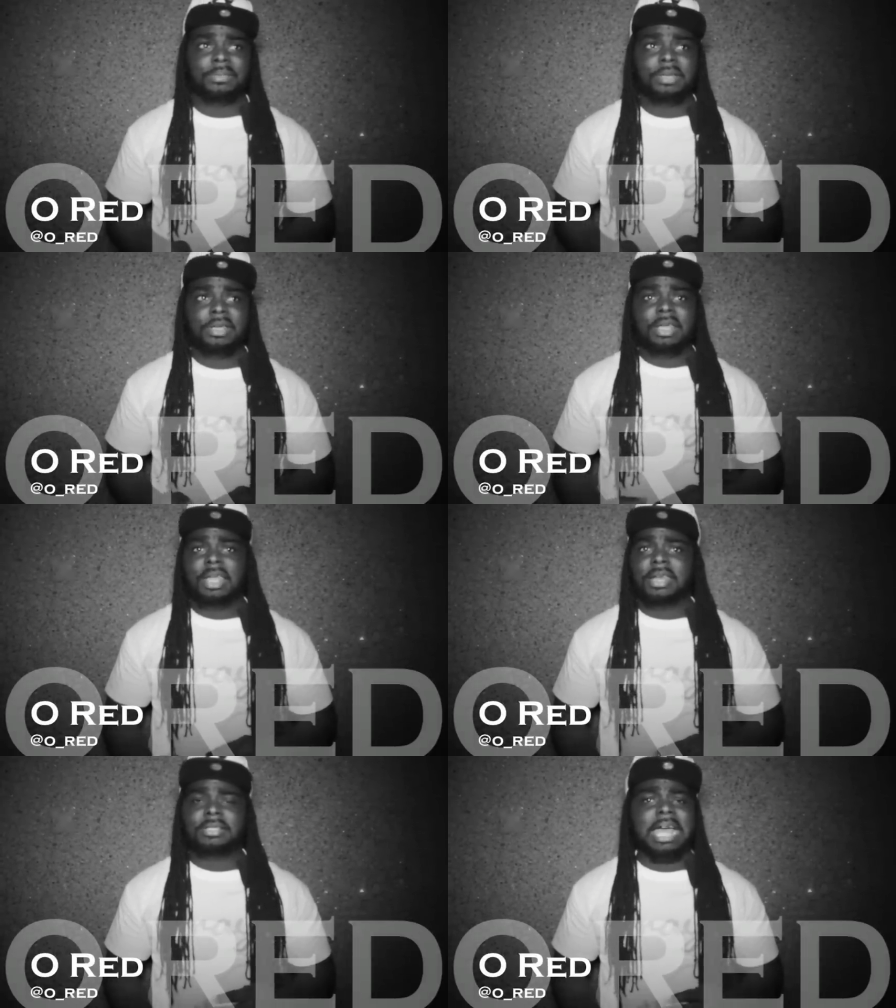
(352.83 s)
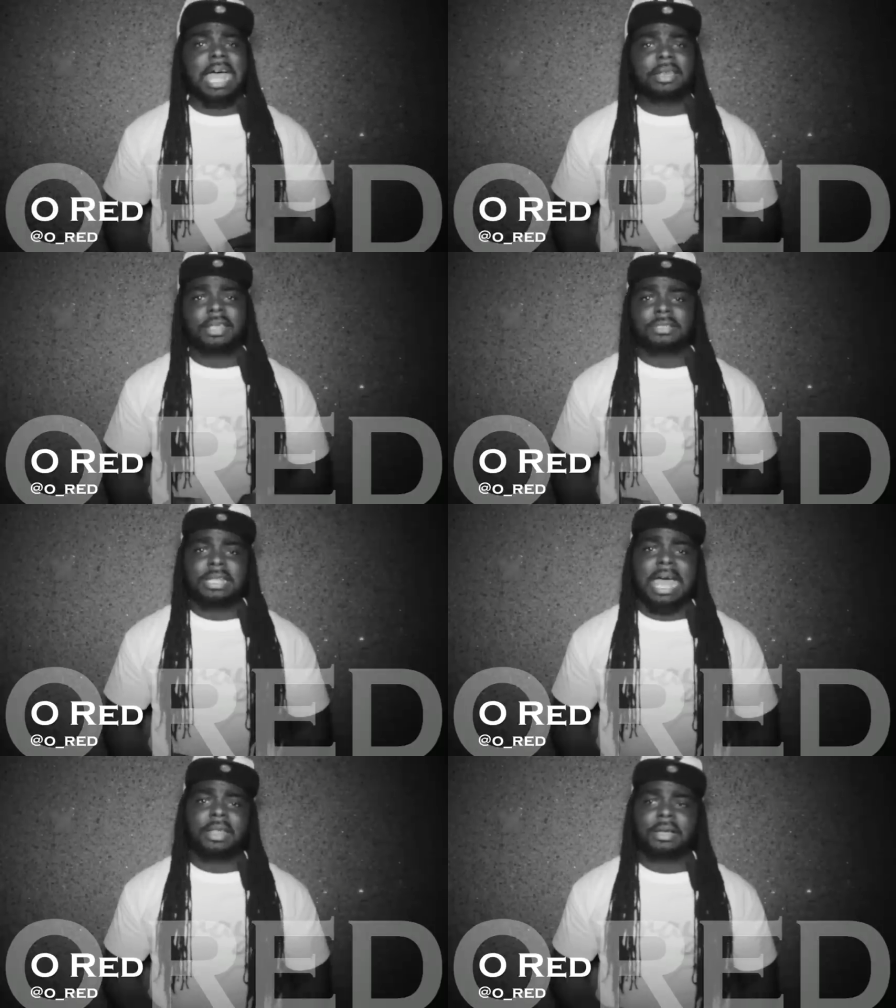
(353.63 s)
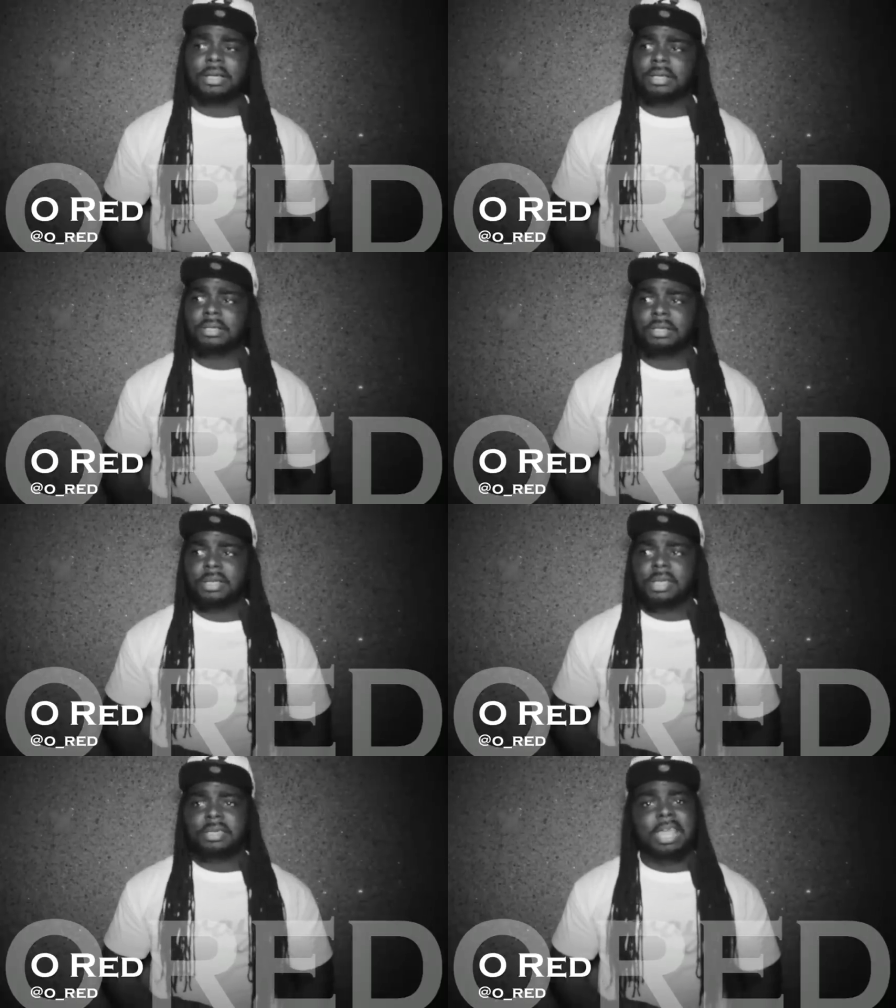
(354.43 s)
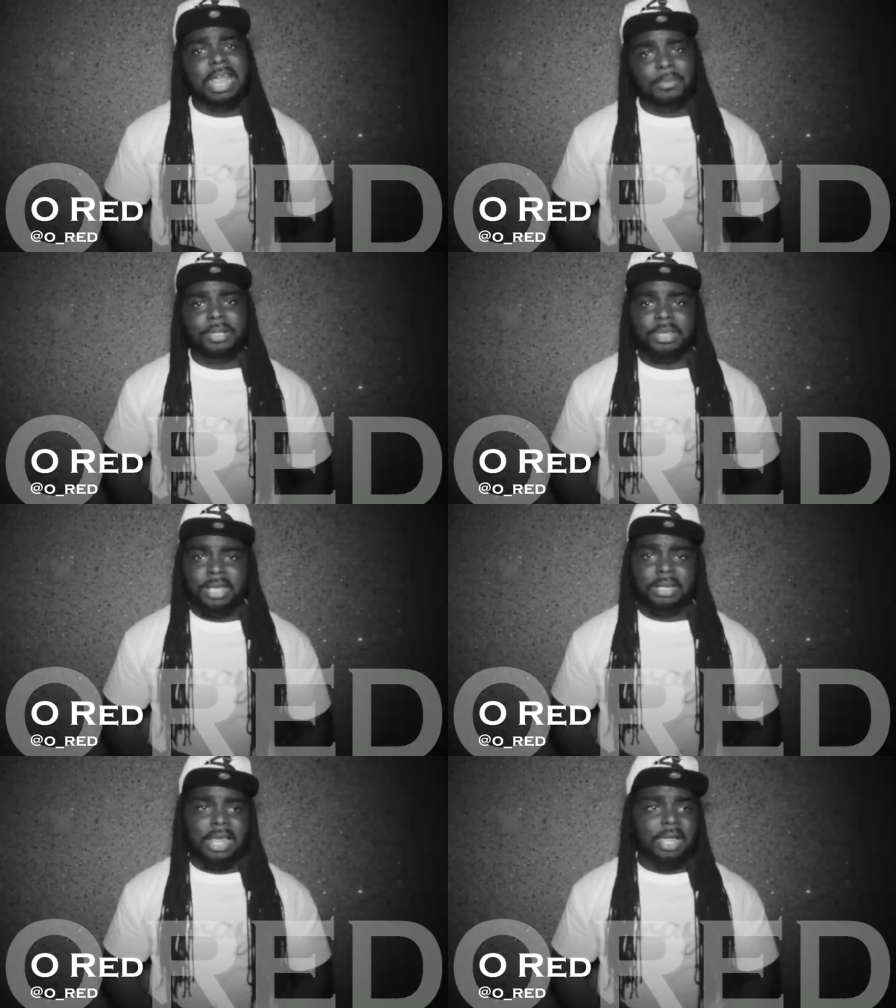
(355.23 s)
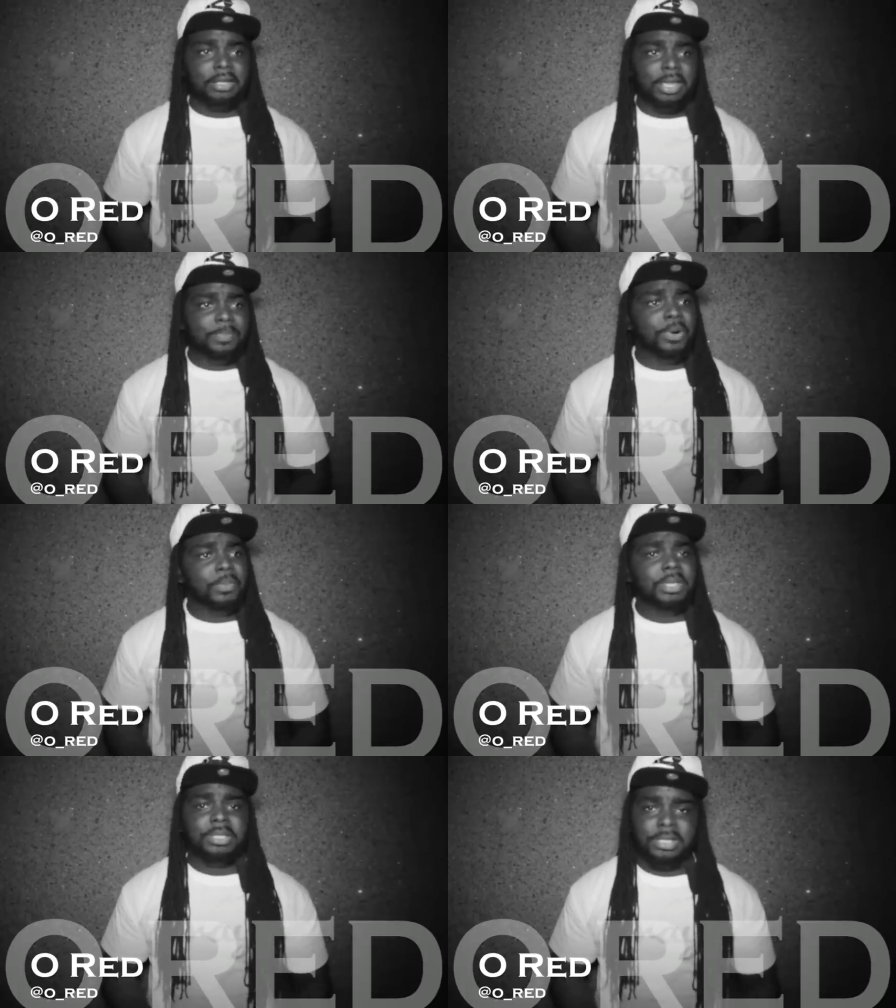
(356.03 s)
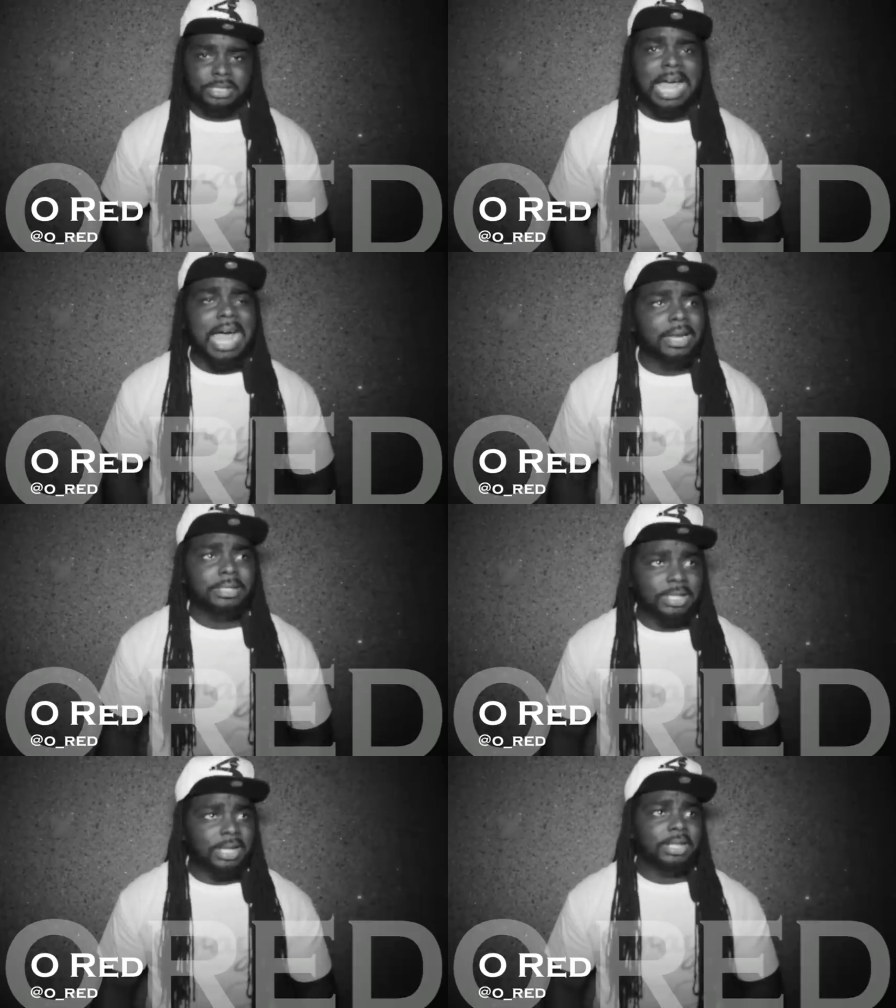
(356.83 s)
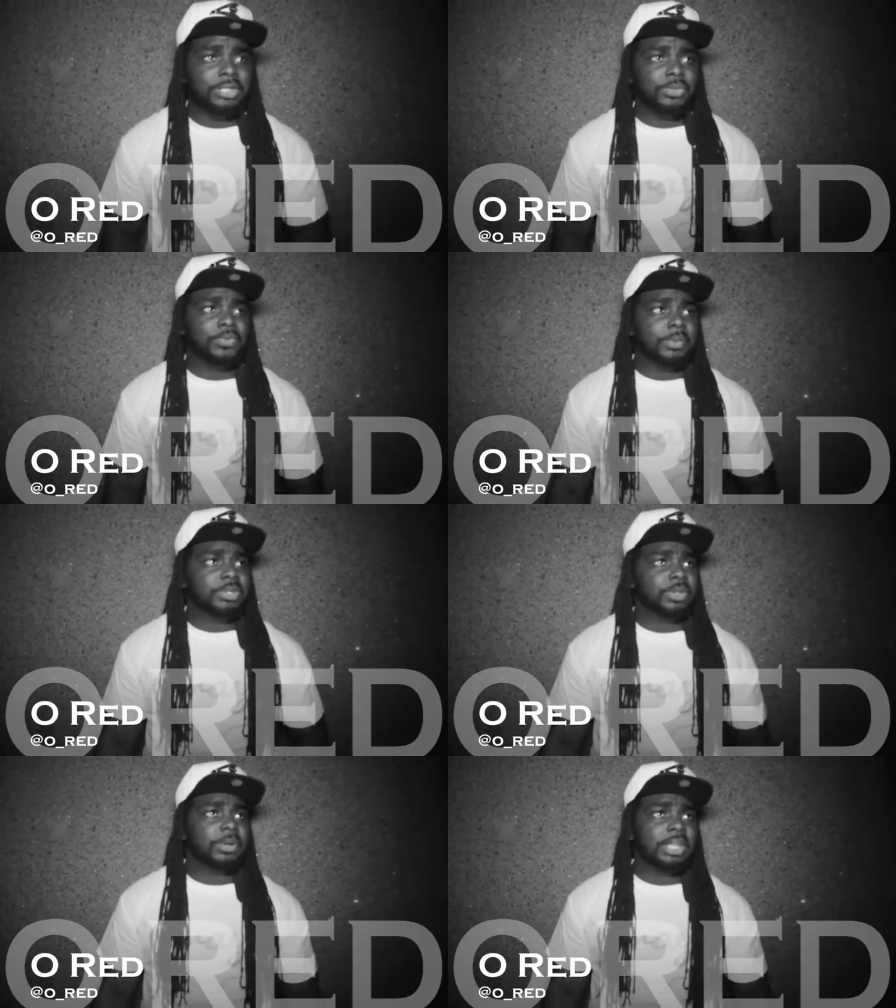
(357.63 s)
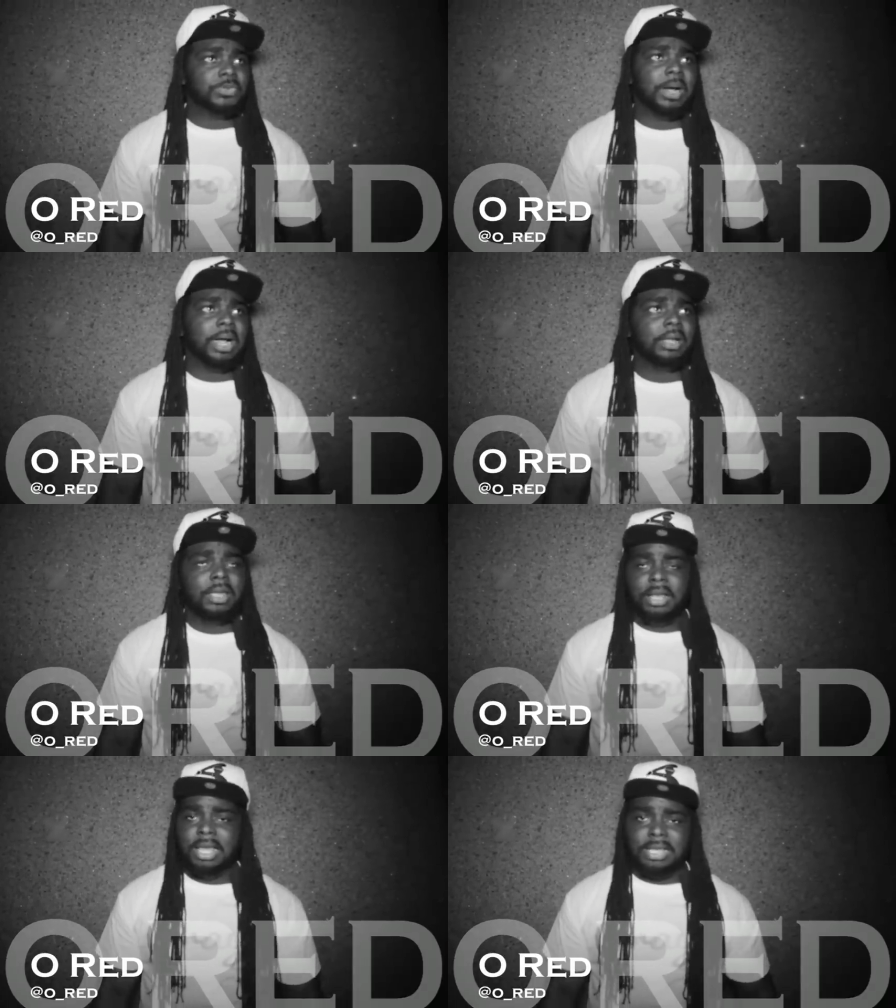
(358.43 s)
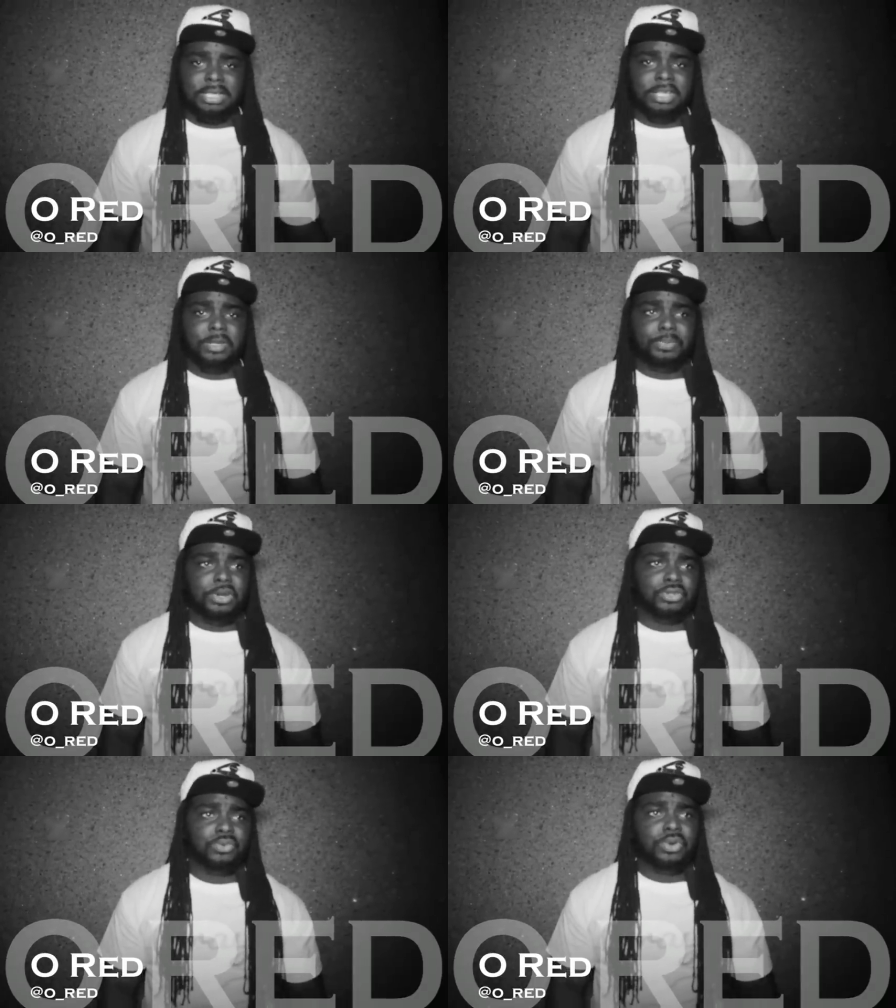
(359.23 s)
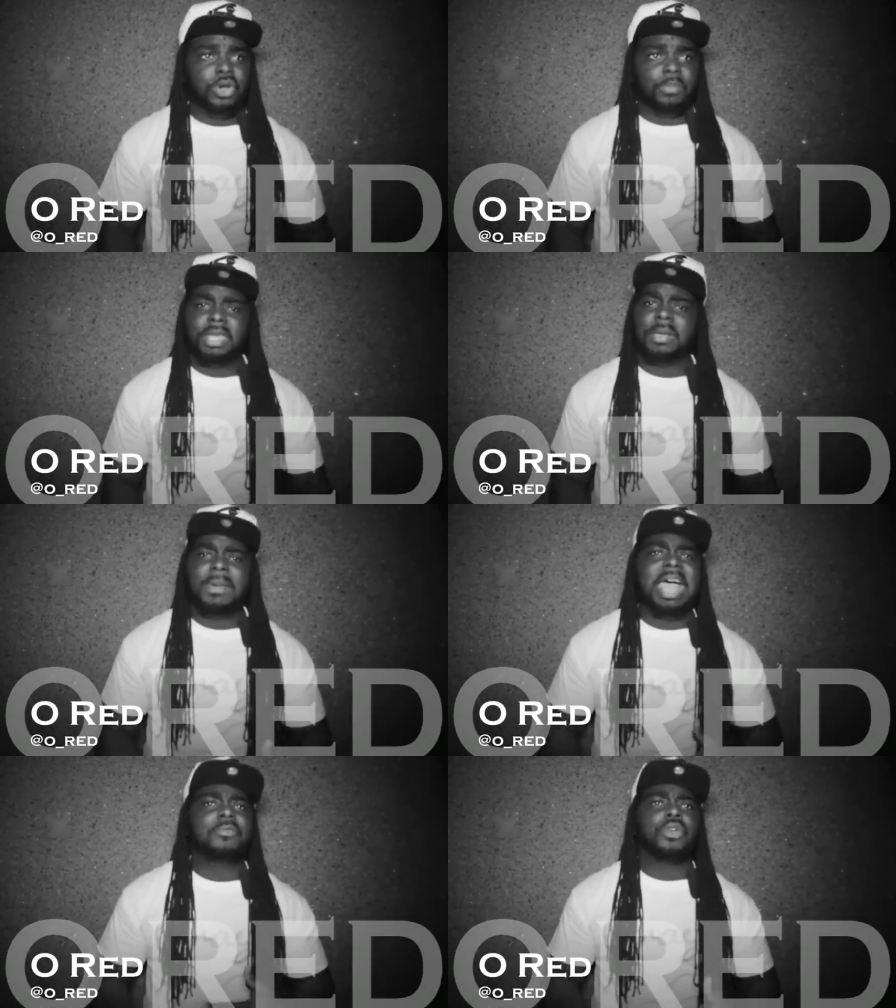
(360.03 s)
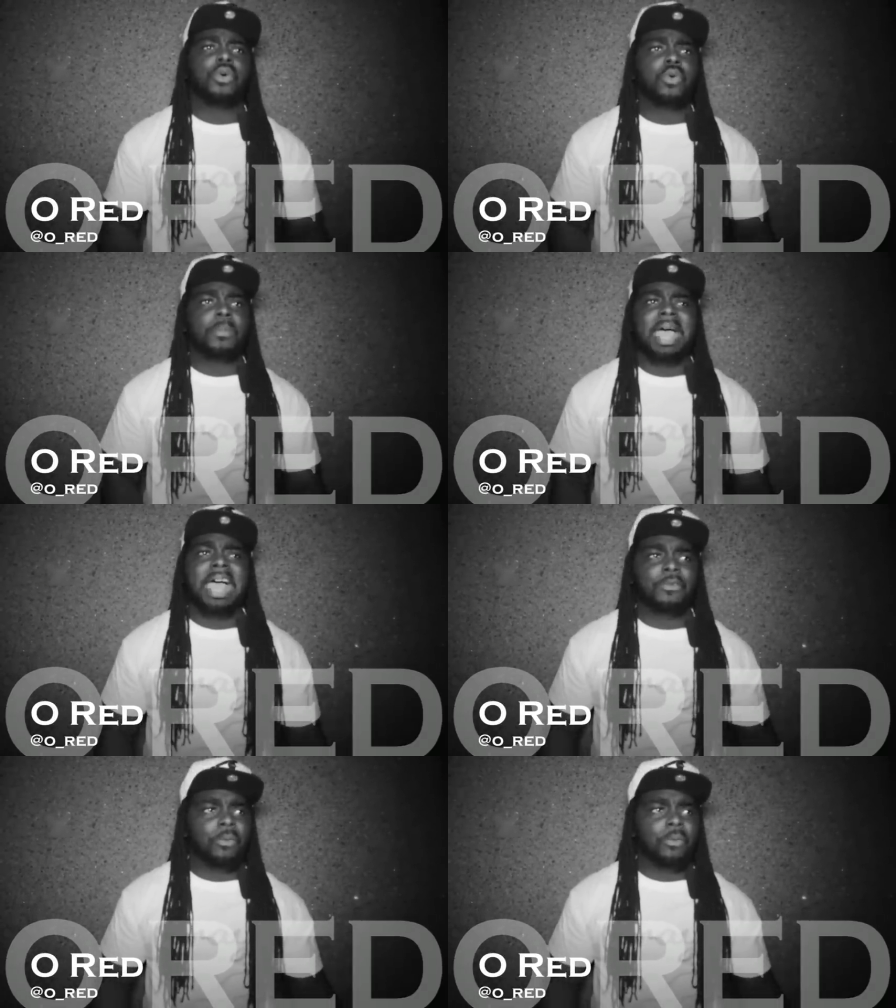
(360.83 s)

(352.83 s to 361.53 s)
Um, and it's not it's not a camera thing. Like he pulled me to the side and said this. You feel me? So that's why, like I said, it's a personal note. Me and Math cool. Math